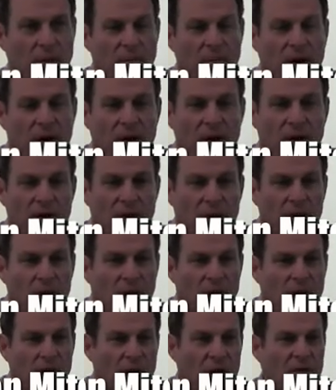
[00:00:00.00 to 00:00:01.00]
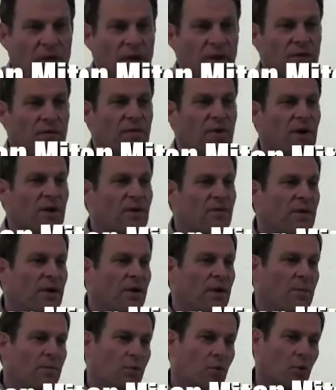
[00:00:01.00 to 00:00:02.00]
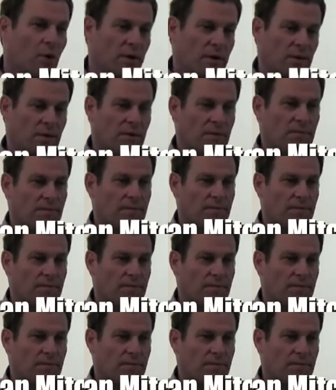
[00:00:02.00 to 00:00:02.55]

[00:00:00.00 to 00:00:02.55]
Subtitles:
But I think it's very, very important.